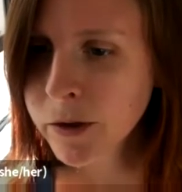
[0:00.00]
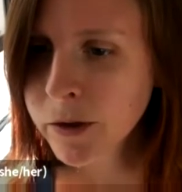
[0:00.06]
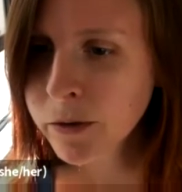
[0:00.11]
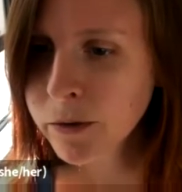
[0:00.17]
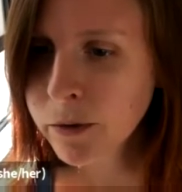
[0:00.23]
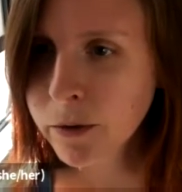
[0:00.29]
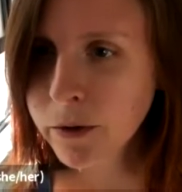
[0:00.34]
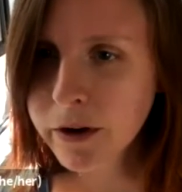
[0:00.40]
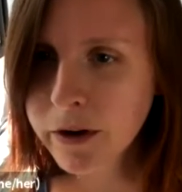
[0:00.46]

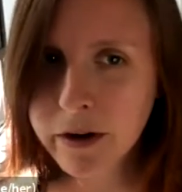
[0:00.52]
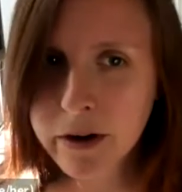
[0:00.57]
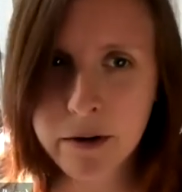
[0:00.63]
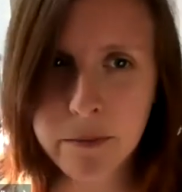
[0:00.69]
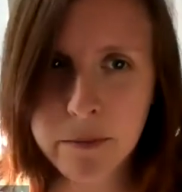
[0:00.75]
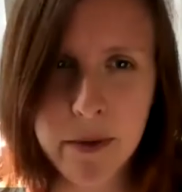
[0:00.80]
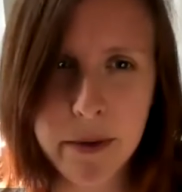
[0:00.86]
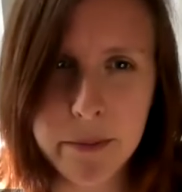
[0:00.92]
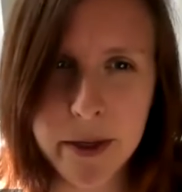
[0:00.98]
Or
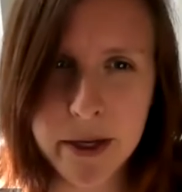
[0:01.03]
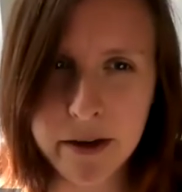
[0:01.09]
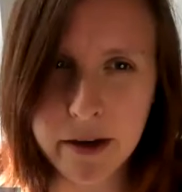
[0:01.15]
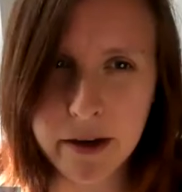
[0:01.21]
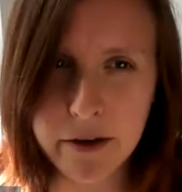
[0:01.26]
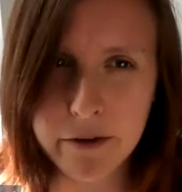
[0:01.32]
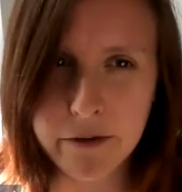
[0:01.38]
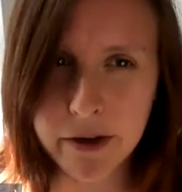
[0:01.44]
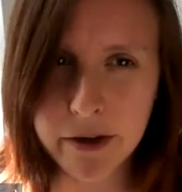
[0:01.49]
maybe
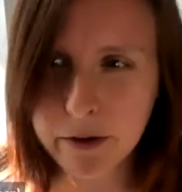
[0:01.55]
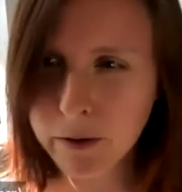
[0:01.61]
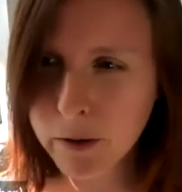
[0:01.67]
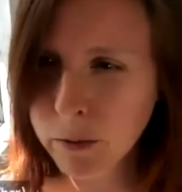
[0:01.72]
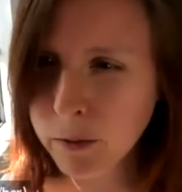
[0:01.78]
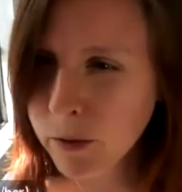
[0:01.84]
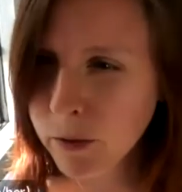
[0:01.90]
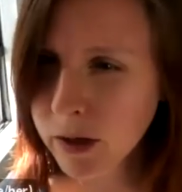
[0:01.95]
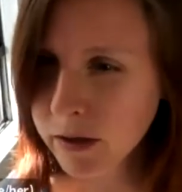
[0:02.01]
if anyone
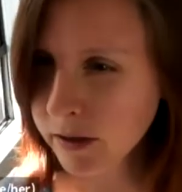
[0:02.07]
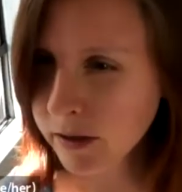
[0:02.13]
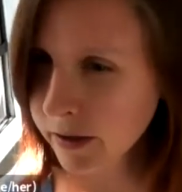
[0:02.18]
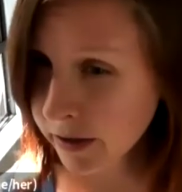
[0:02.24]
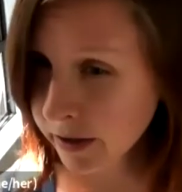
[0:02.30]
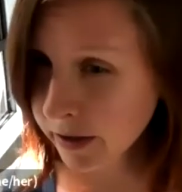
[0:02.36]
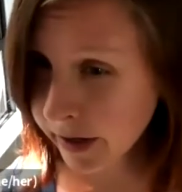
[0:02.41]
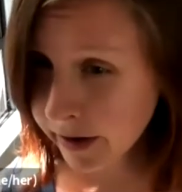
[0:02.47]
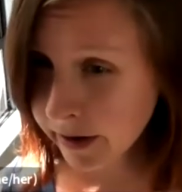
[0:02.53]
wants to
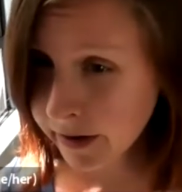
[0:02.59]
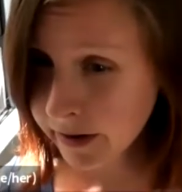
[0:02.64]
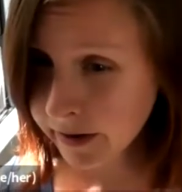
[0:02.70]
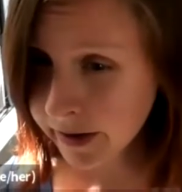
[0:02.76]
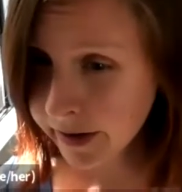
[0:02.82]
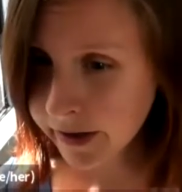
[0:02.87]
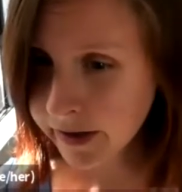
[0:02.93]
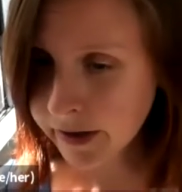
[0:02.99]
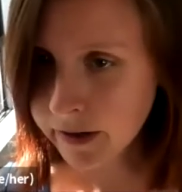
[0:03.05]
share, they
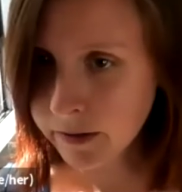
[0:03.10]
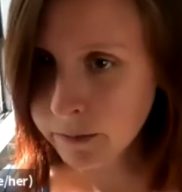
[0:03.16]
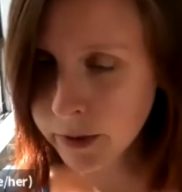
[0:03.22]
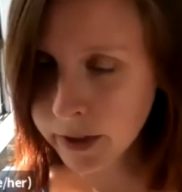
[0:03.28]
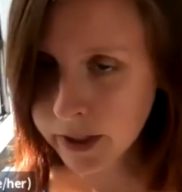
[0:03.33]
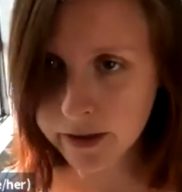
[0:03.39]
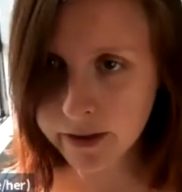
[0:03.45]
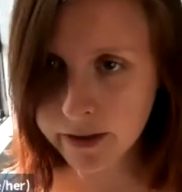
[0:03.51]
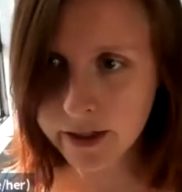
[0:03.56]
can put
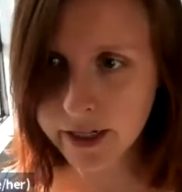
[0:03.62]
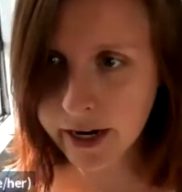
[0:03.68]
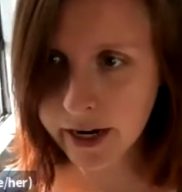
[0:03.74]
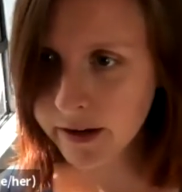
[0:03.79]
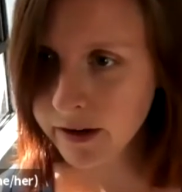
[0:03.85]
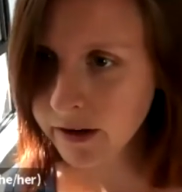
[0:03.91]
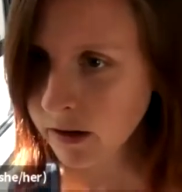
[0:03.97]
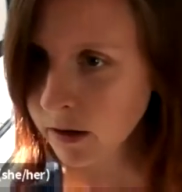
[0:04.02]
it in the chat.